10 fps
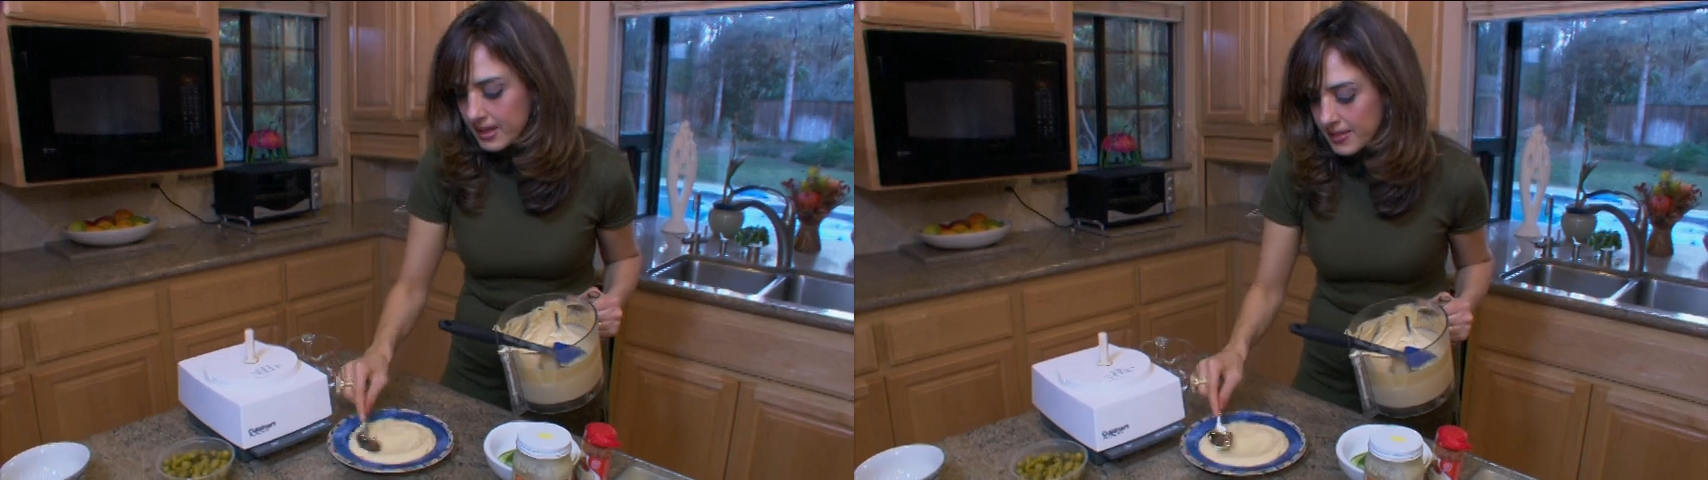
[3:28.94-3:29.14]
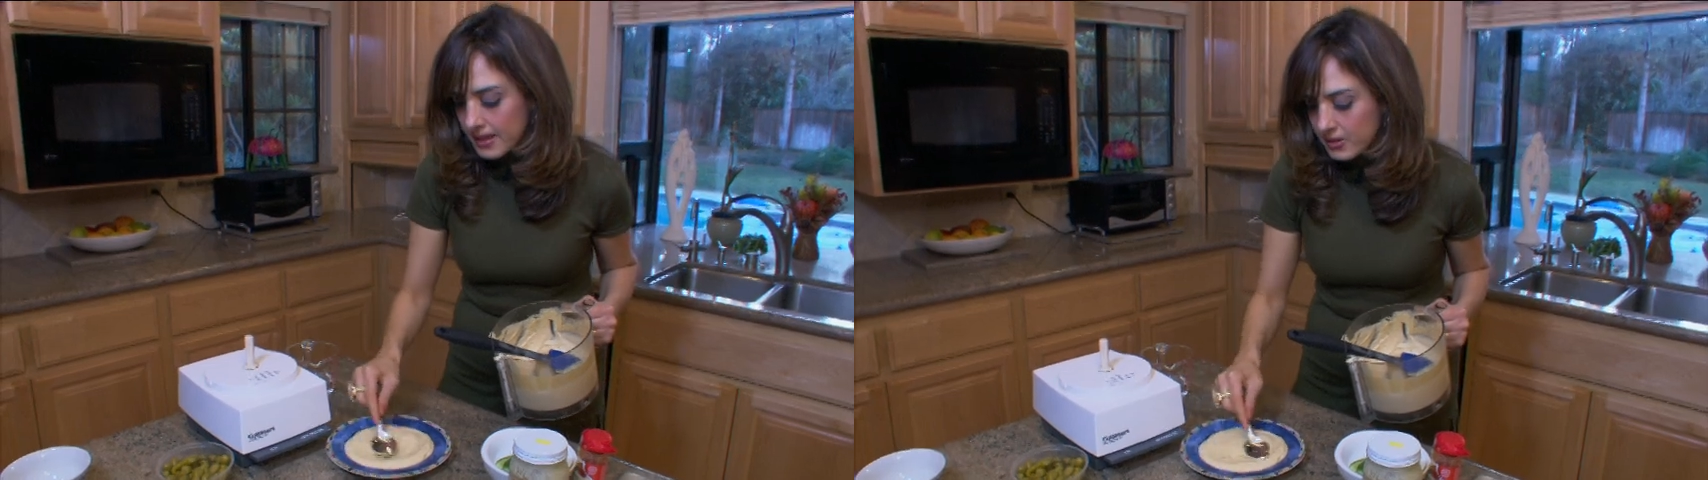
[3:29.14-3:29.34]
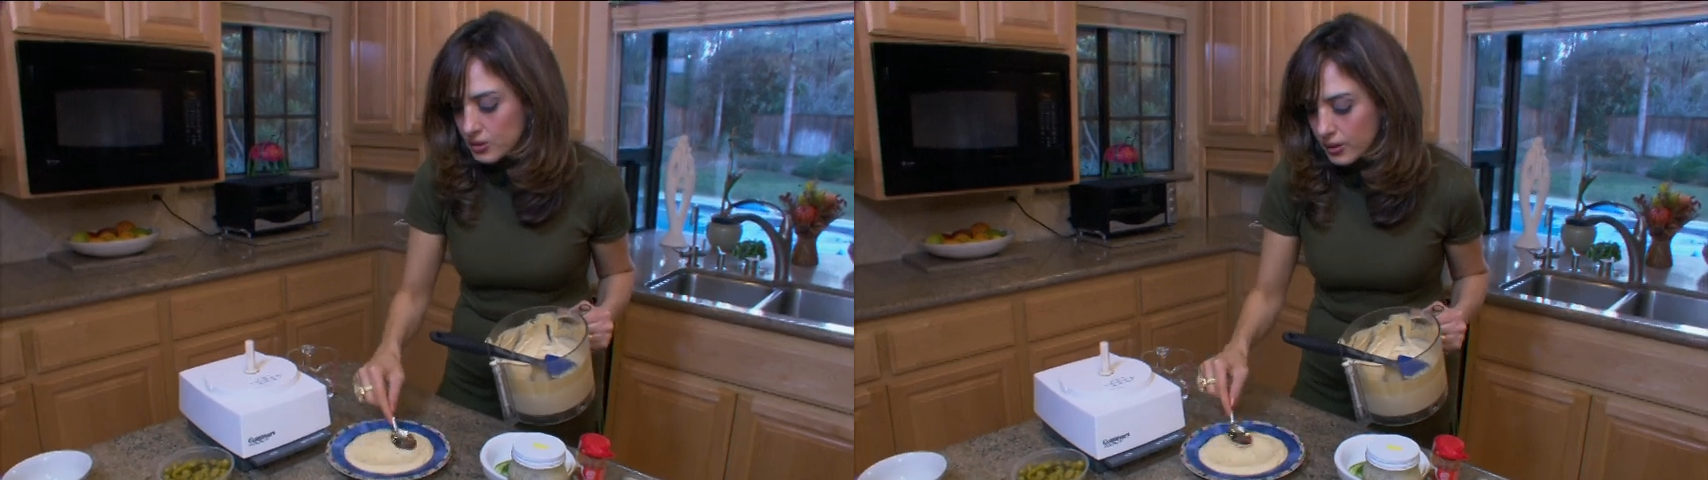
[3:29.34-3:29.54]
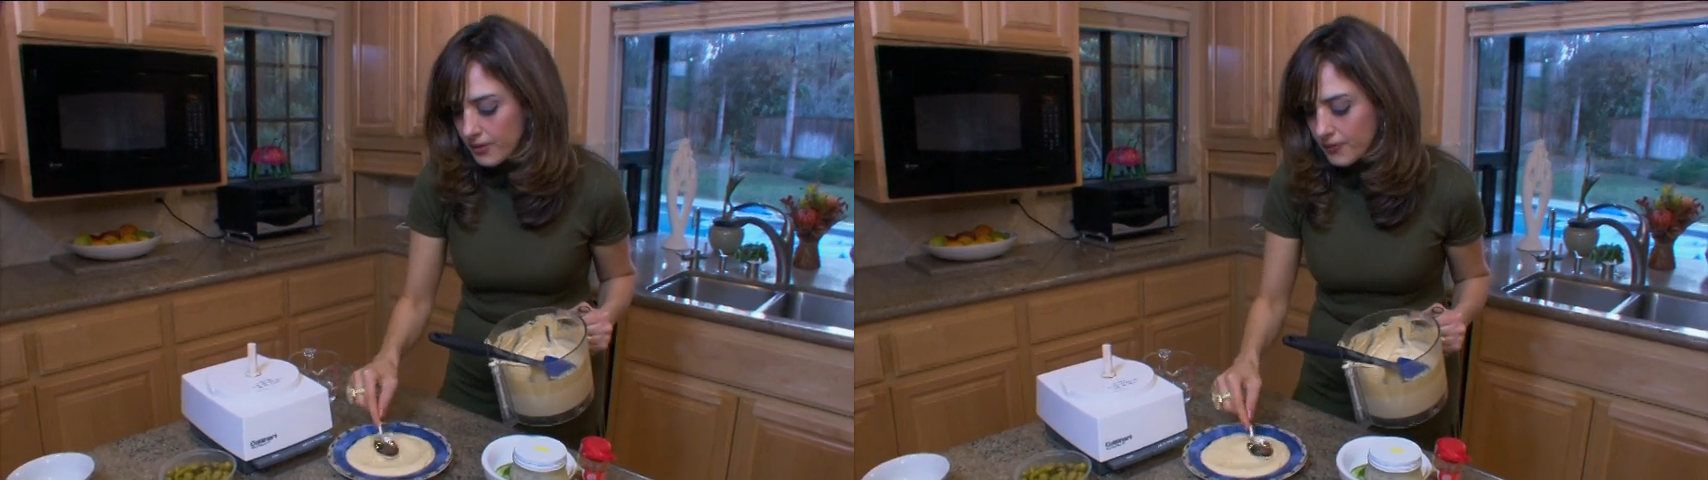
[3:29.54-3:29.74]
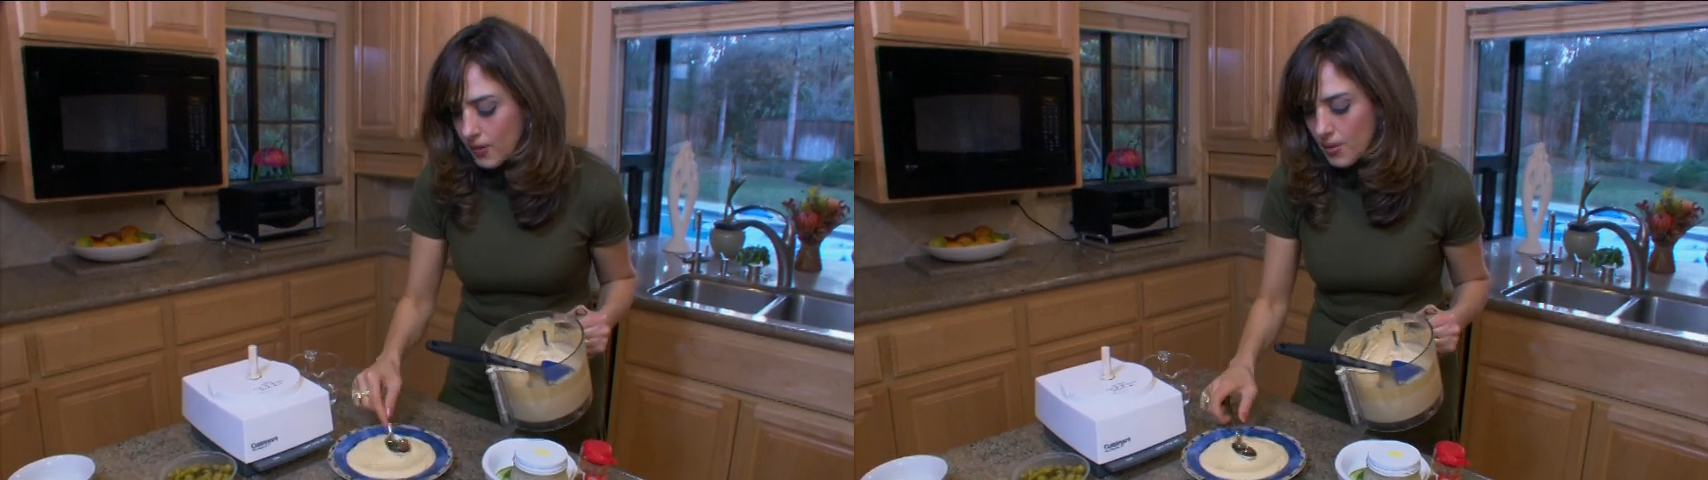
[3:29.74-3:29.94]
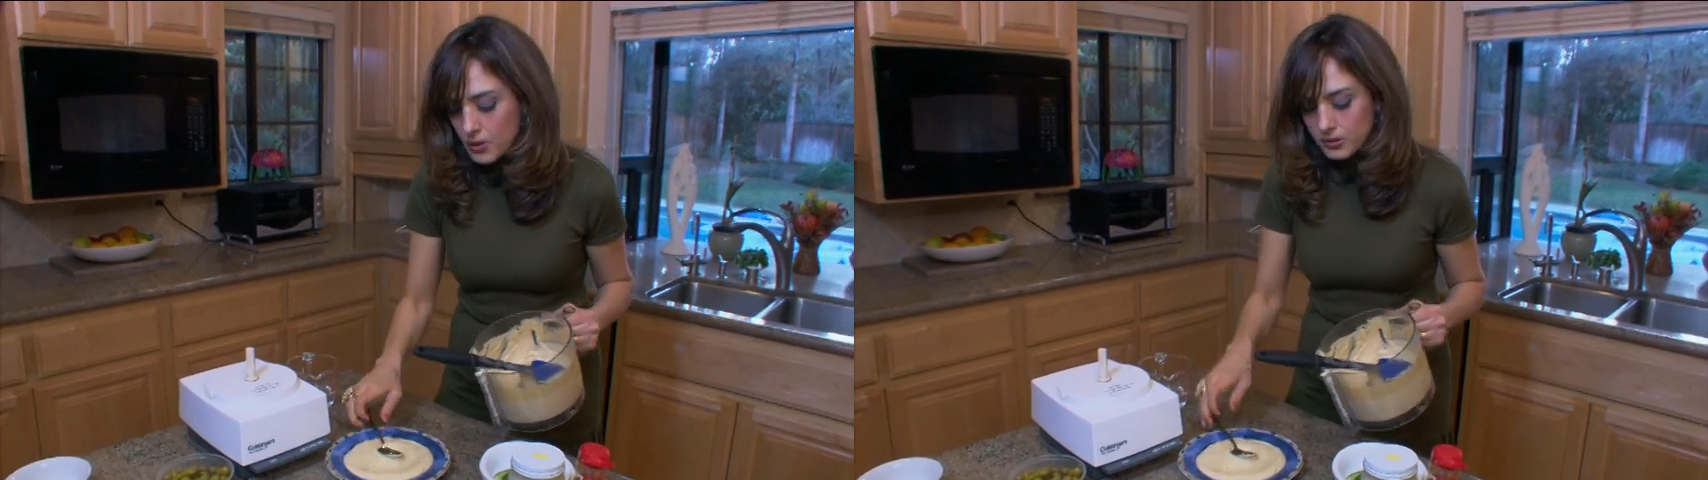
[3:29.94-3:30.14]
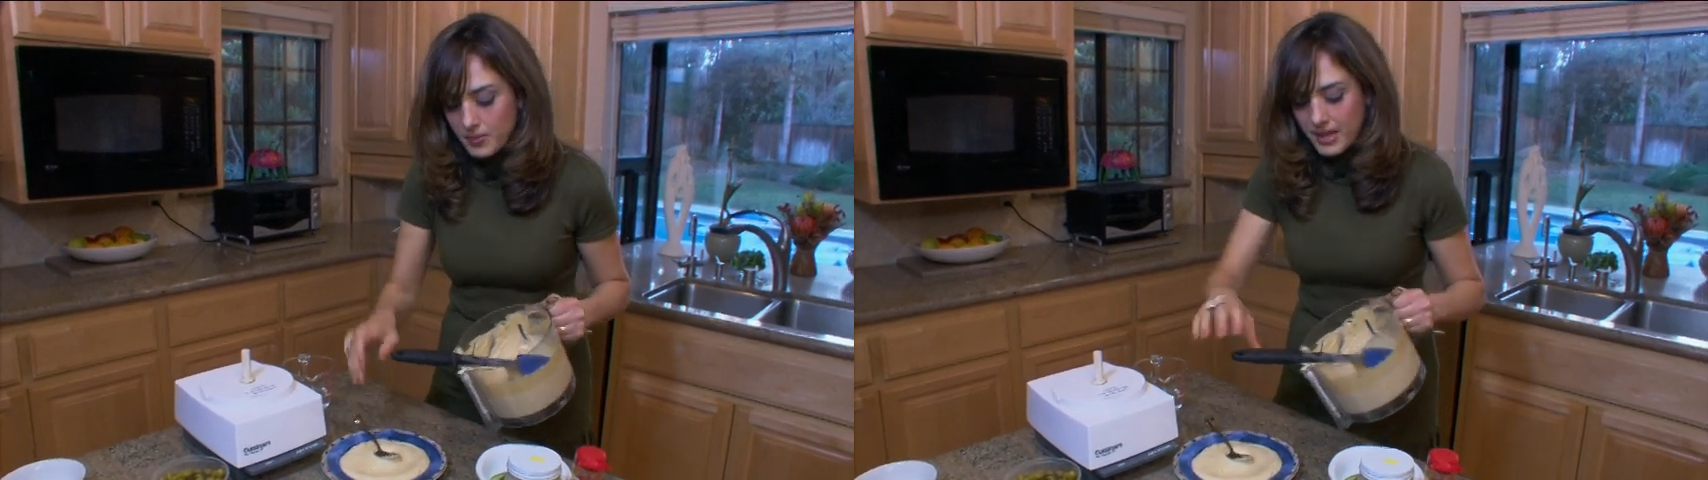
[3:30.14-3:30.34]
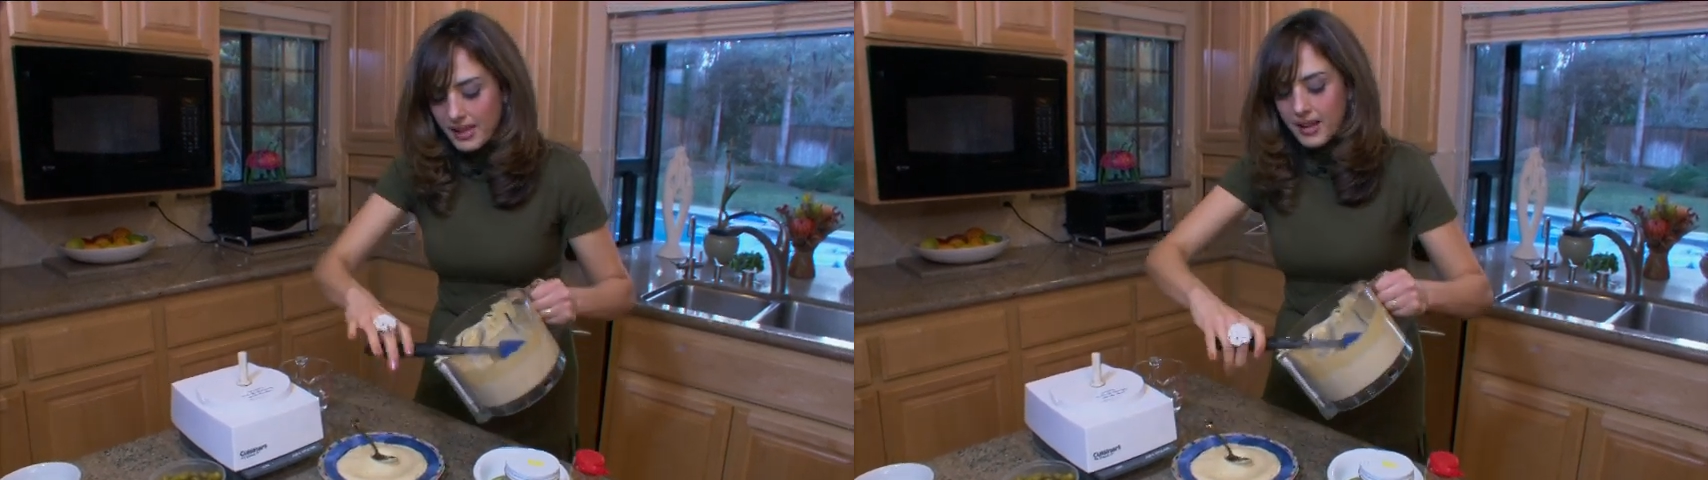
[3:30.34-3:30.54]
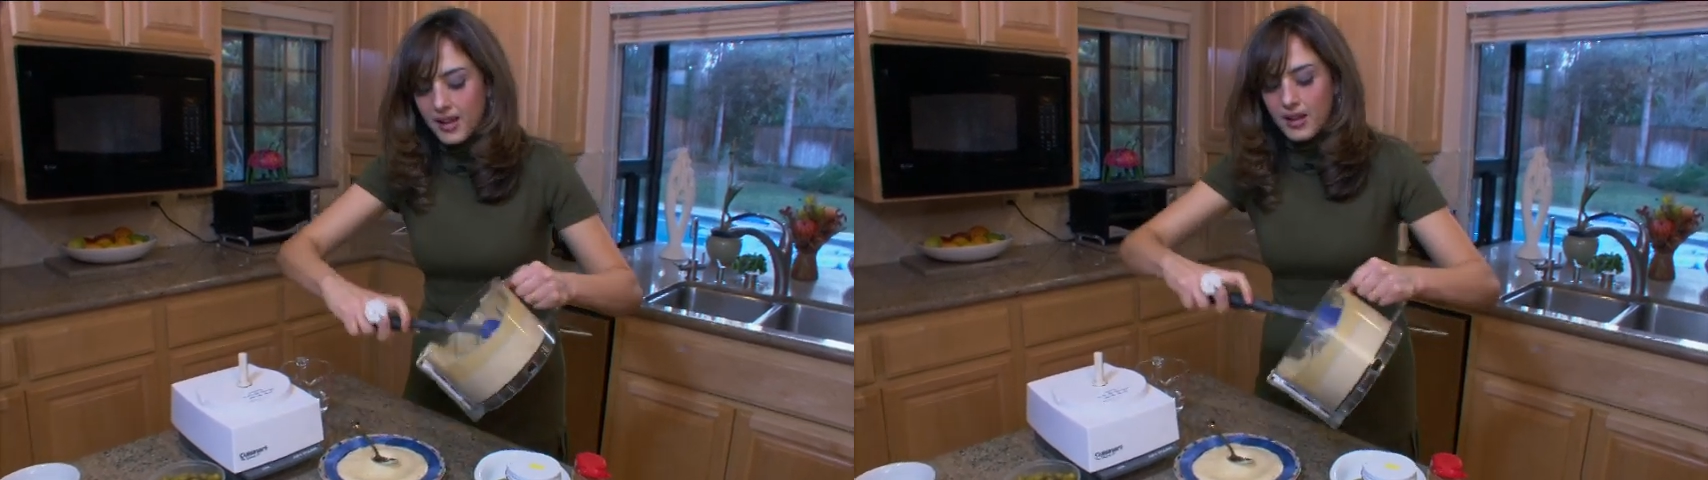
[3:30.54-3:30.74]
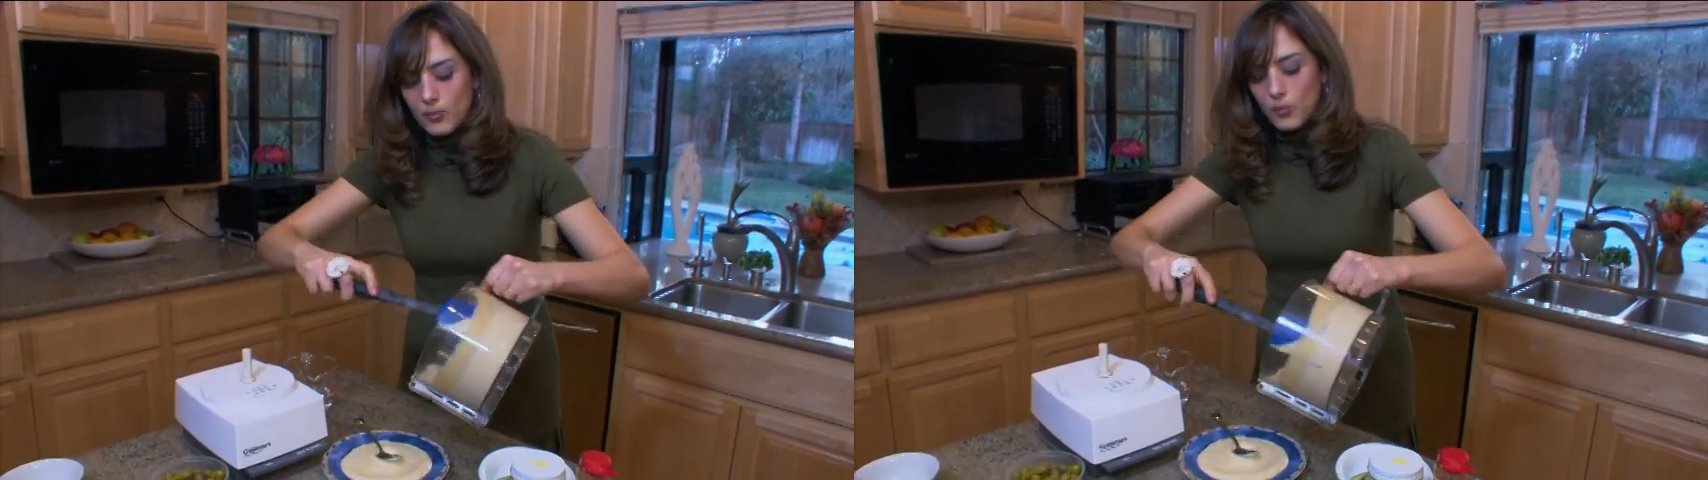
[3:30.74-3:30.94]
and then sort of almost make like
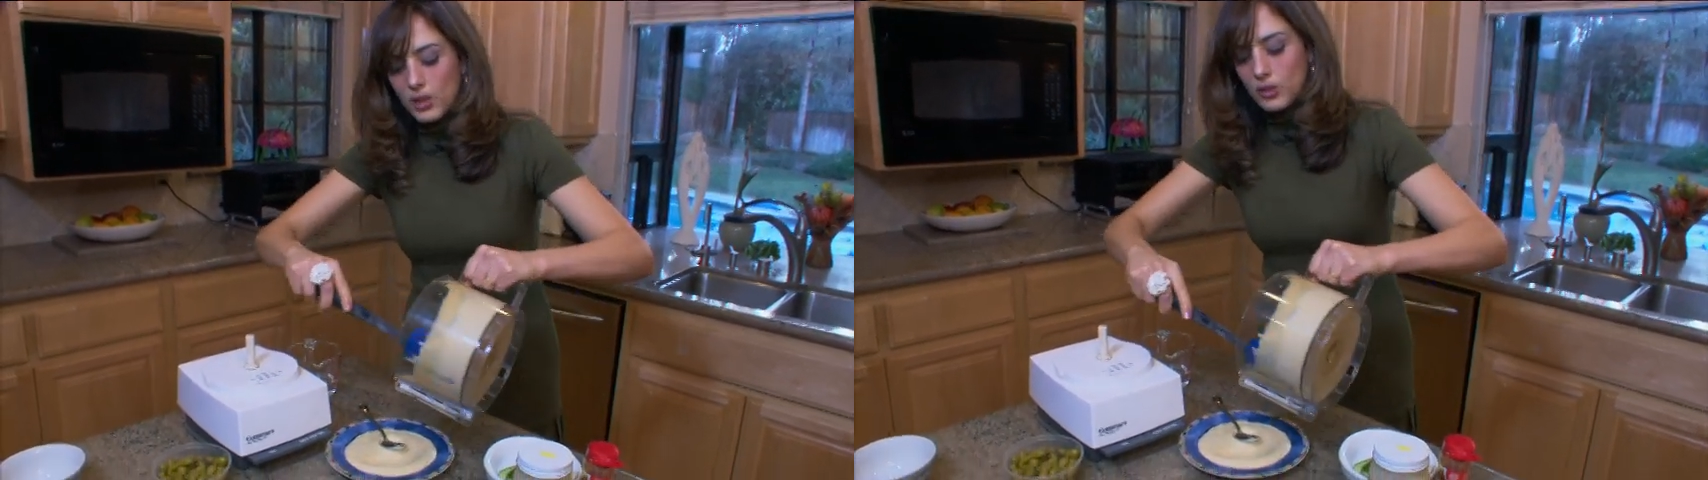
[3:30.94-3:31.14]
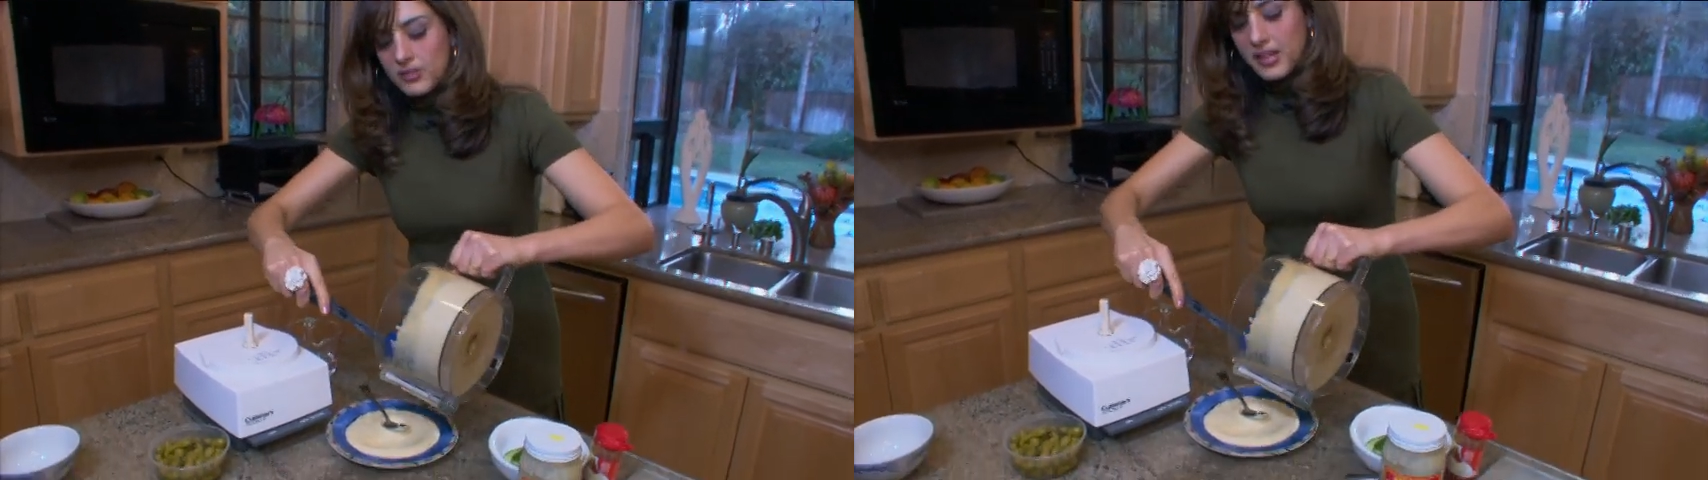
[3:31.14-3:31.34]
what looks